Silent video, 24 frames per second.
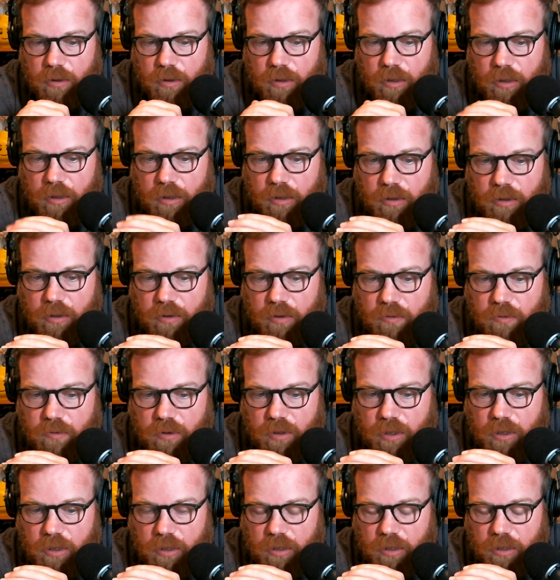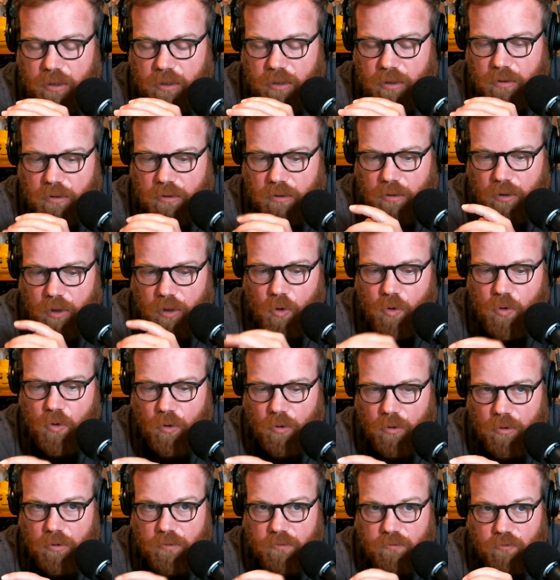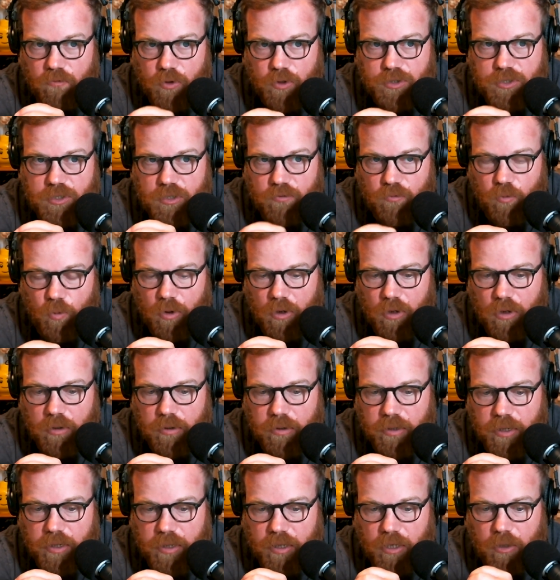in the local version of Word,